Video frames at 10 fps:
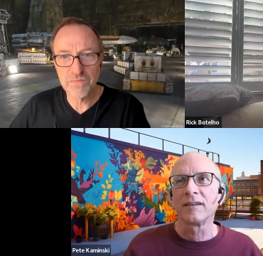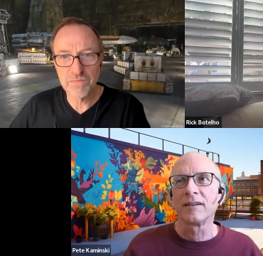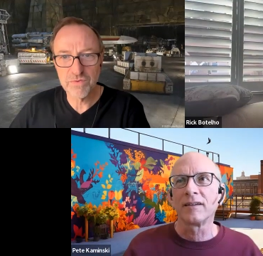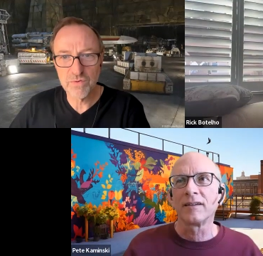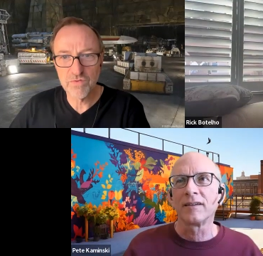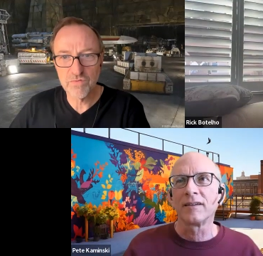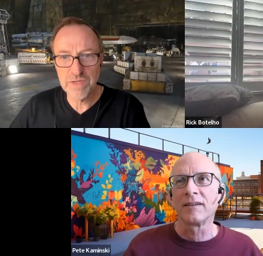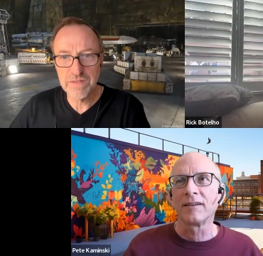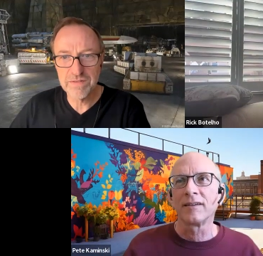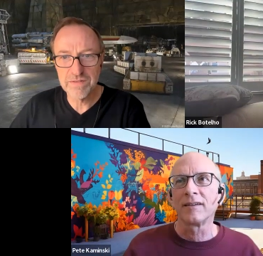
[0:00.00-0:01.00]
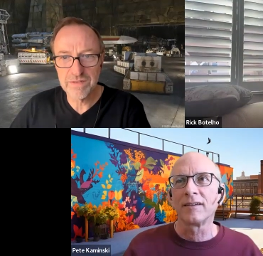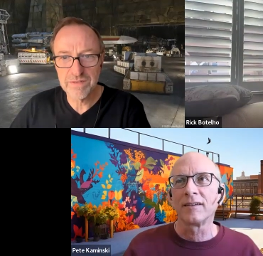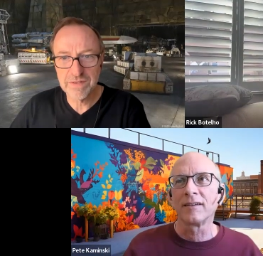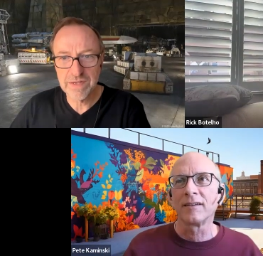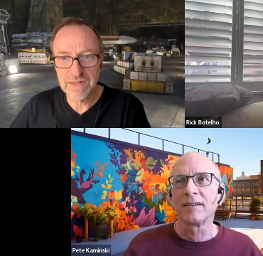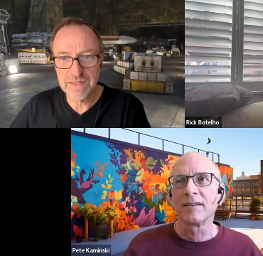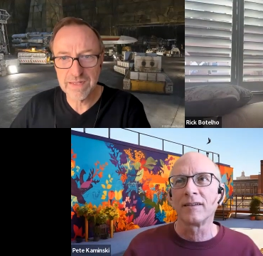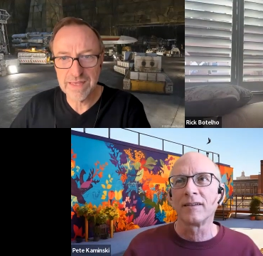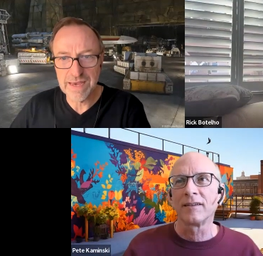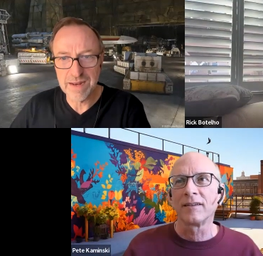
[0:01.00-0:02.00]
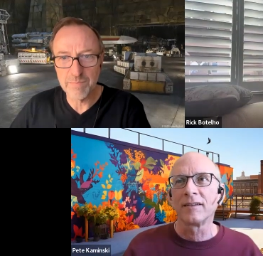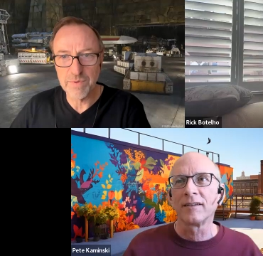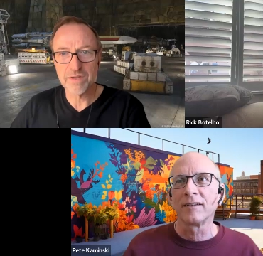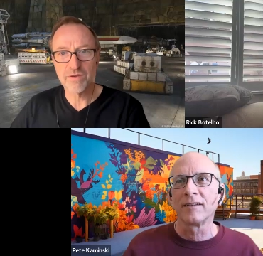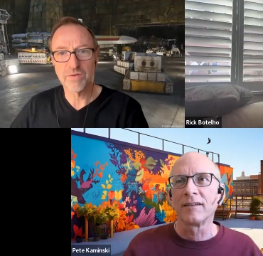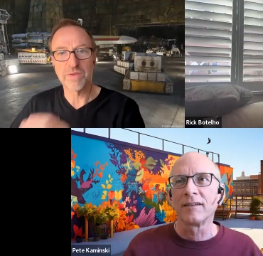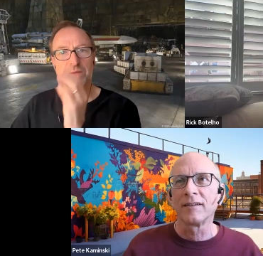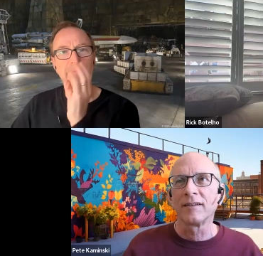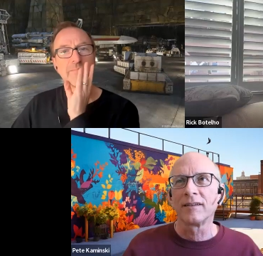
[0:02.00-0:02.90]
Speaker 1: it sort of means exactly that, but it could be.